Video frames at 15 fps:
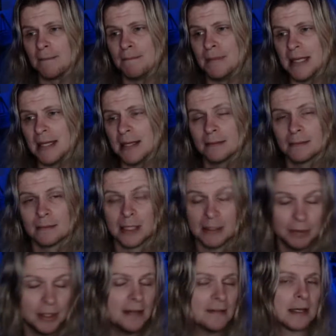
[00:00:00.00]
to be, he
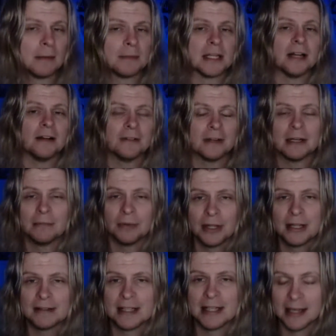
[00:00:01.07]
believes in himself, and he
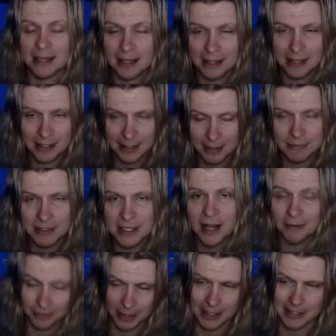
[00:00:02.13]
believes that
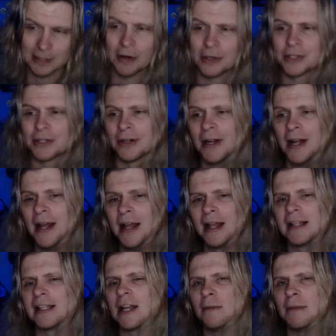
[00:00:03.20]
himself, Lance Archer,
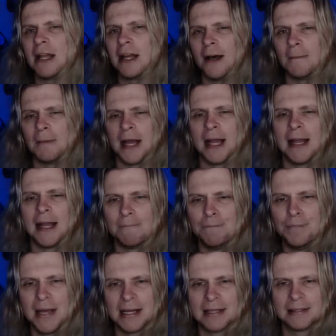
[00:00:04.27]
is going to become a
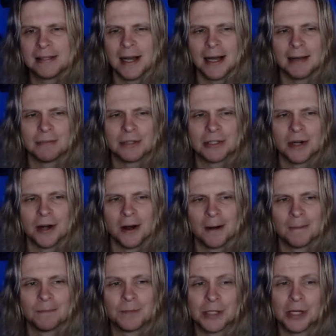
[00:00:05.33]
big-time
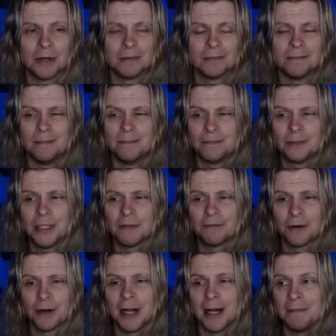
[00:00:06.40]
star. So good
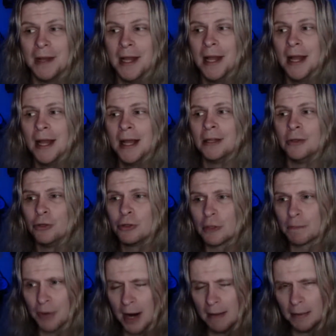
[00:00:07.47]
for him. You
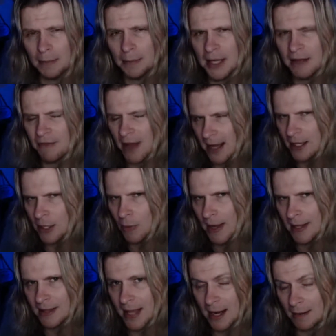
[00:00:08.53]
should probably
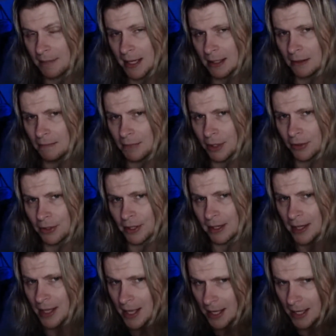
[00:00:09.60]
evacuate that abandoned
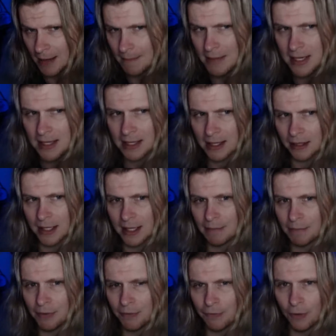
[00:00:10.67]
building immediately
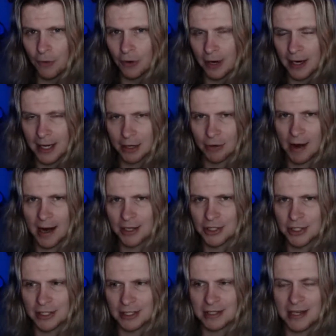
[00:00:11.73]
before it
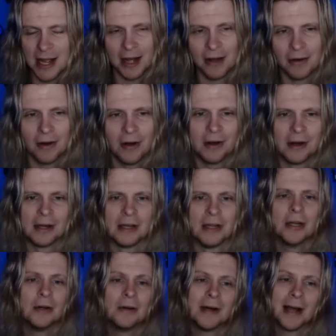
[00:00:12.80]
crashes down on
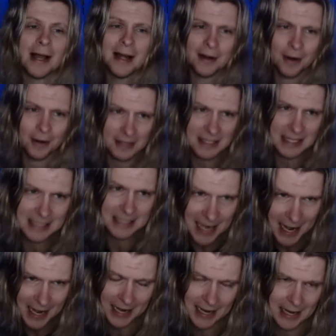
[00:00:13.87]
you and it hurts
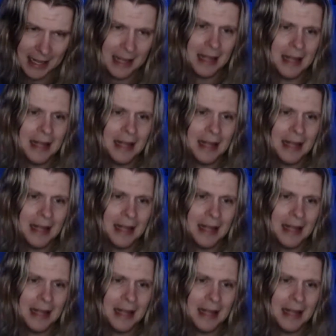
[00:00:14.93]
inside.